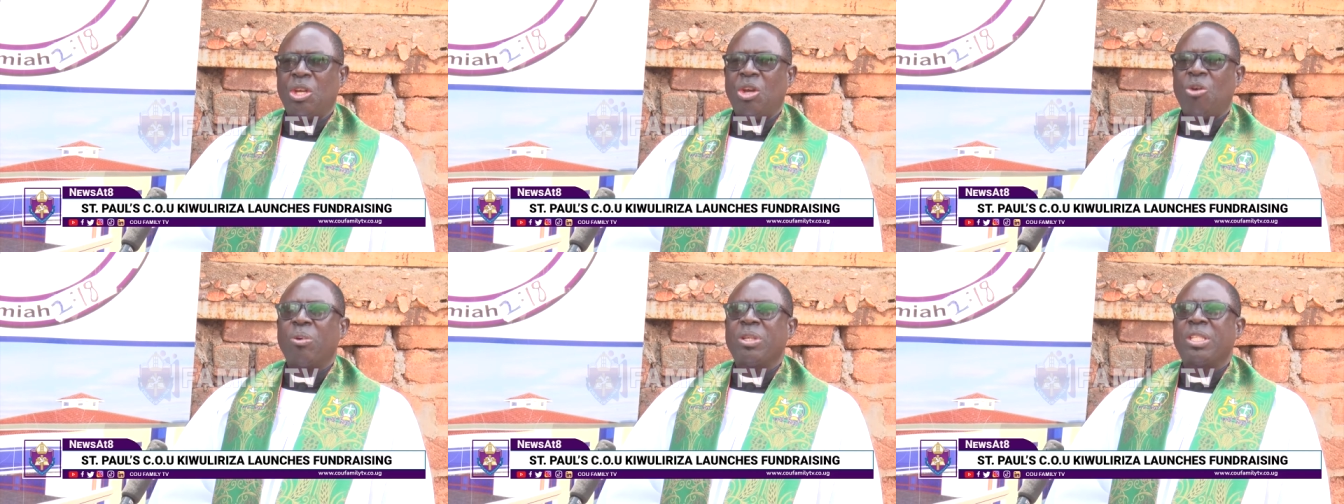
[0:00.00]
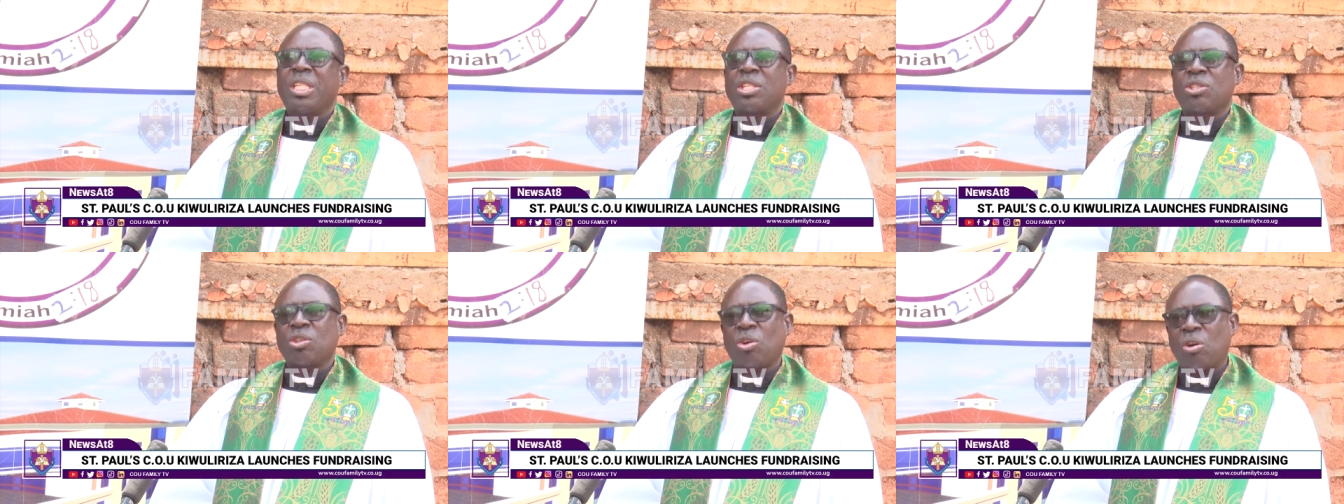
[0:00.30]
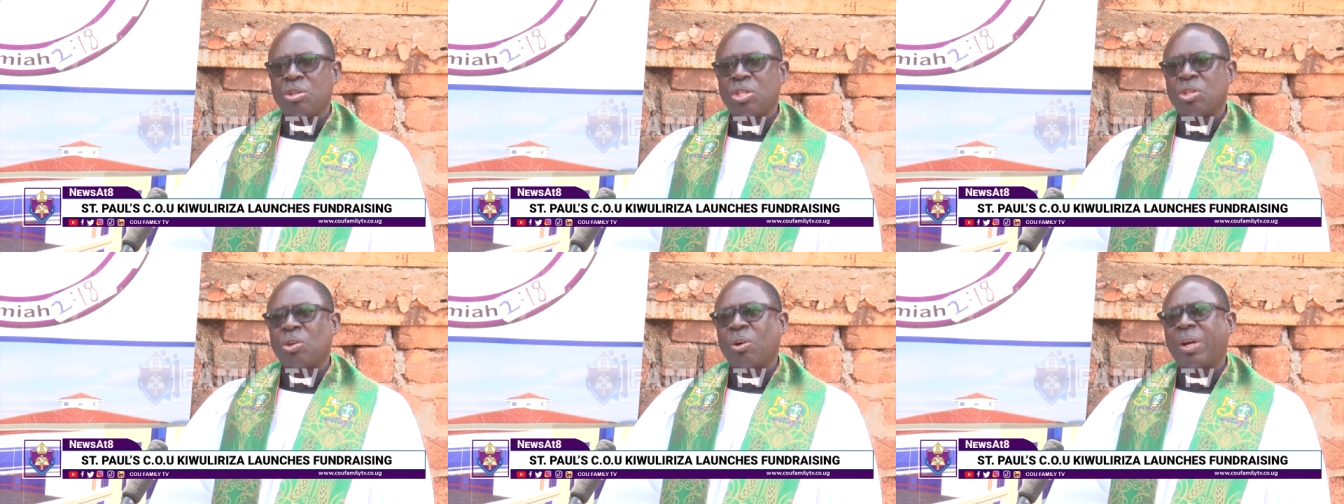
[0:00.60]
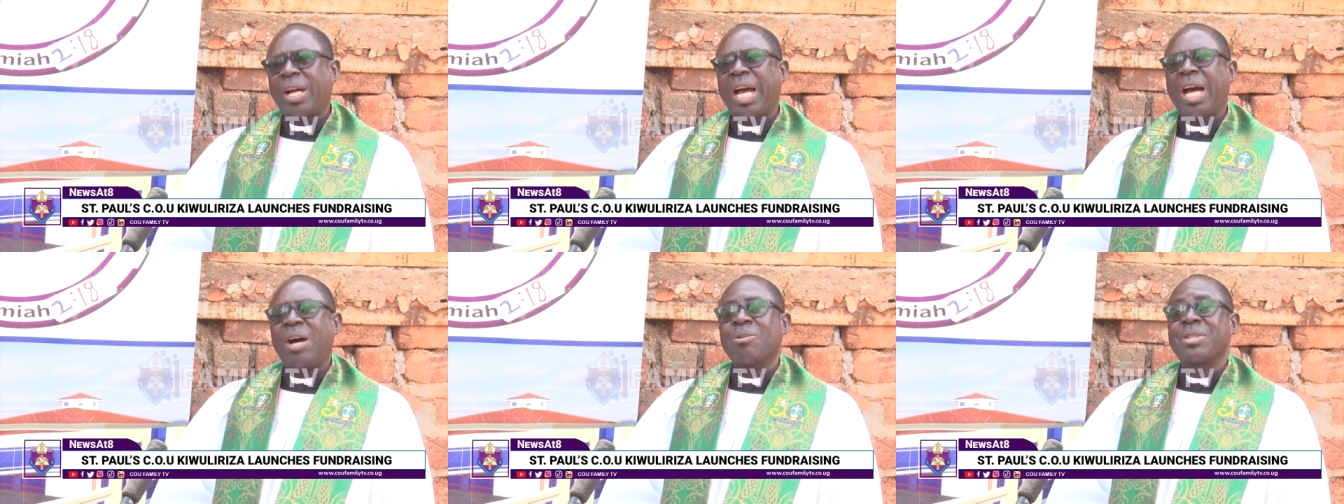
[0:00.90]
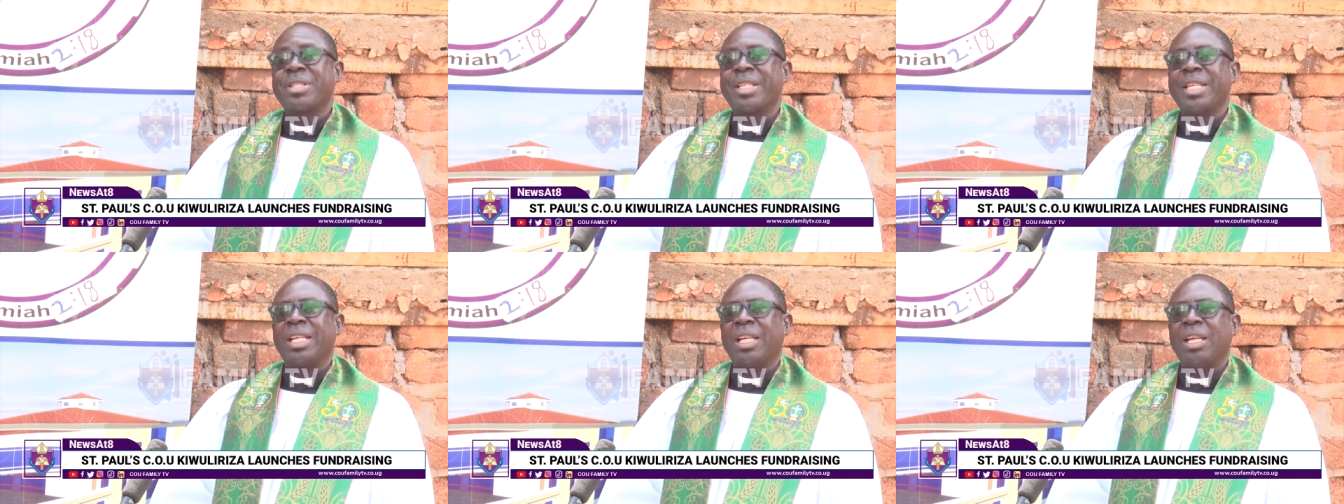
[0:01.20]
which is also
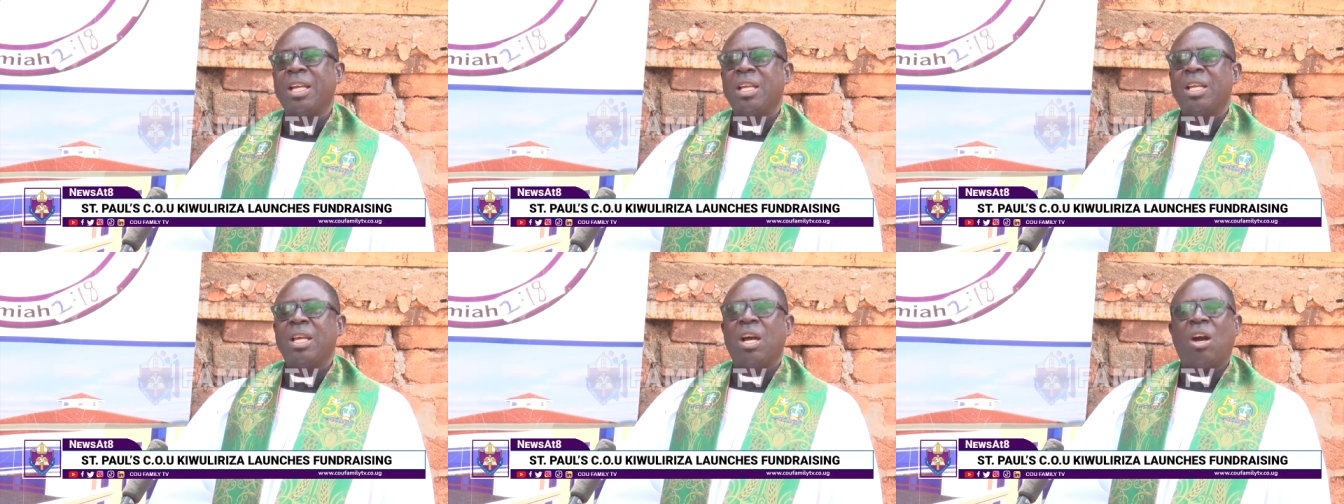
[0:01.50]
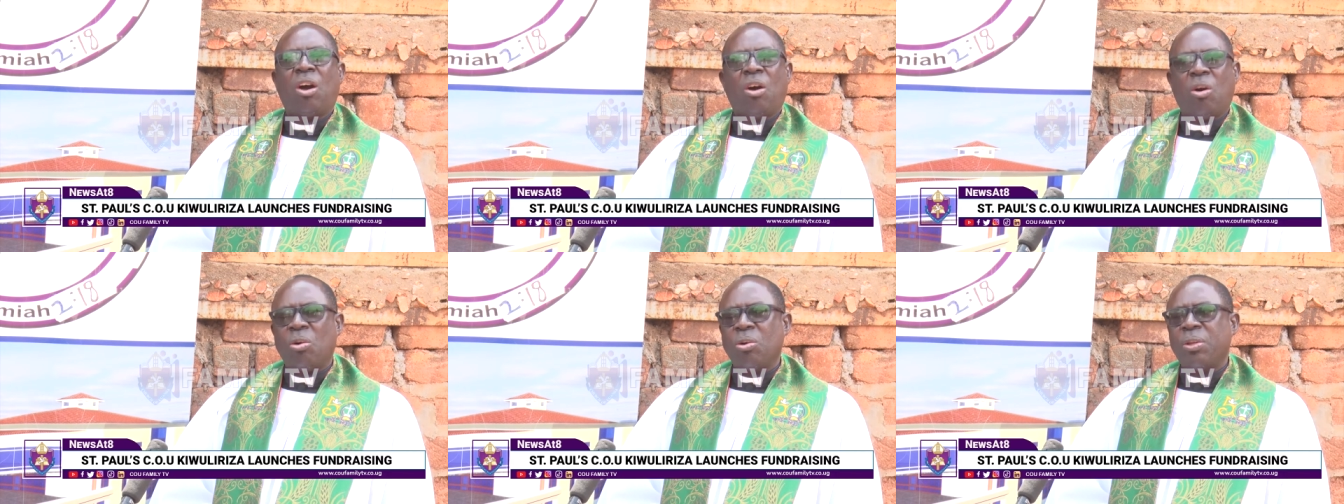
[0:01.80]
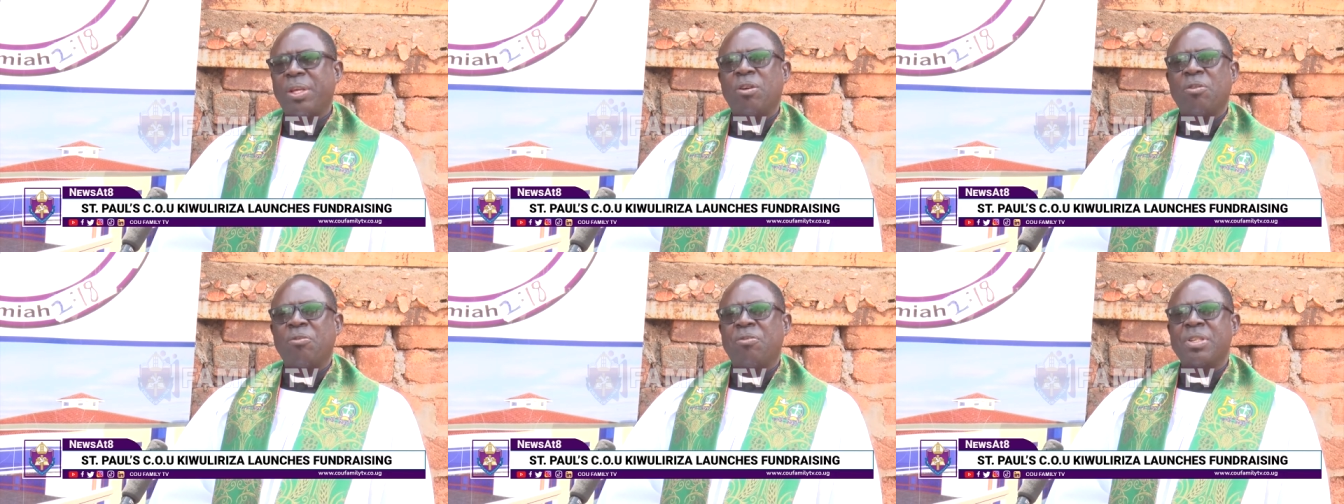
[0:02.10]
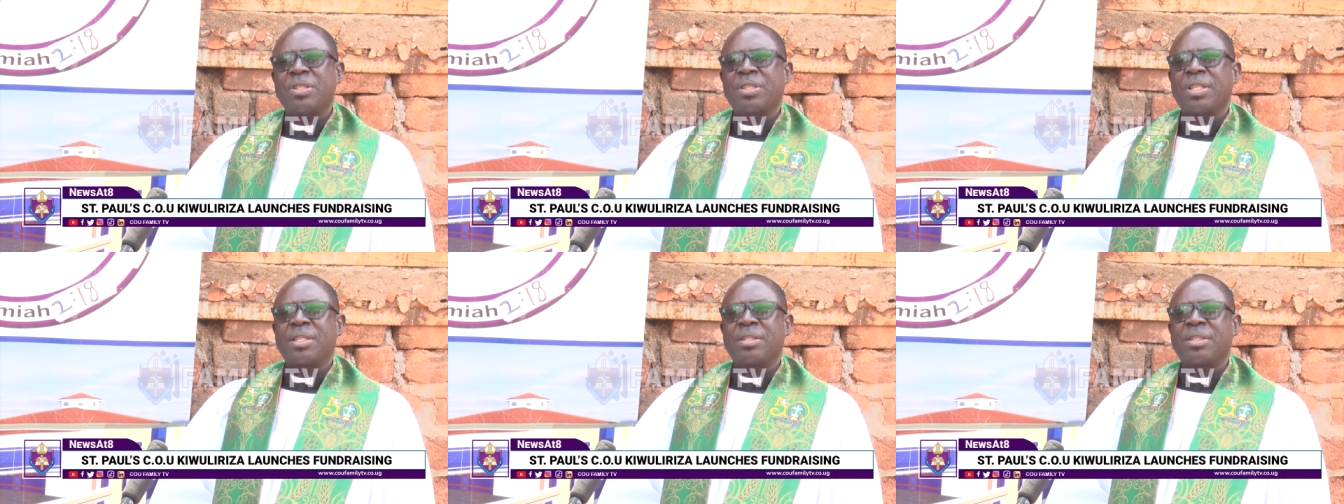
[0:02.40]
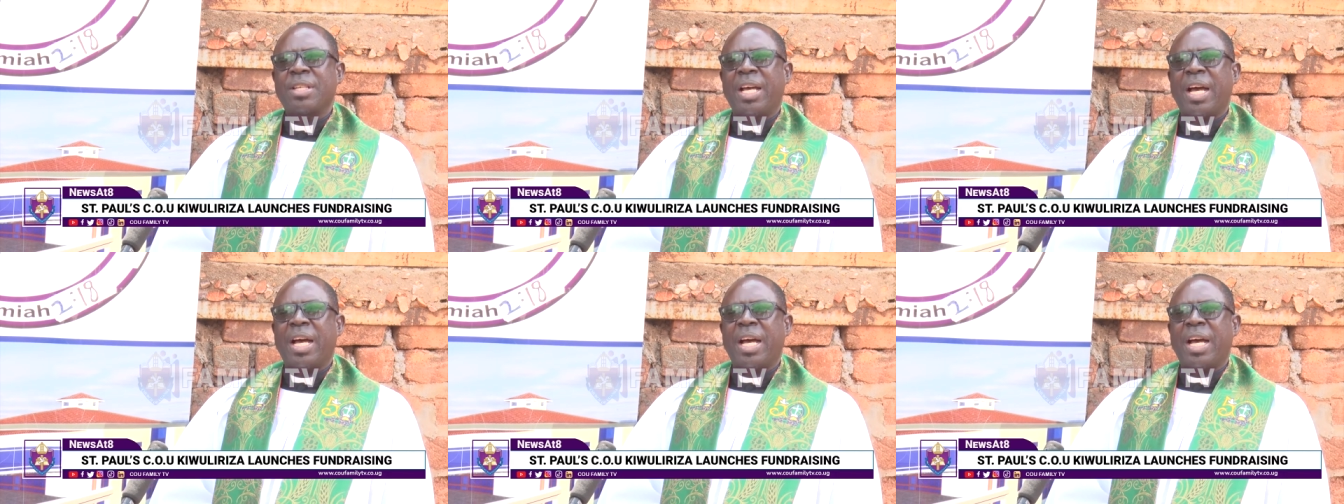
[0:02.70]
housing all the offices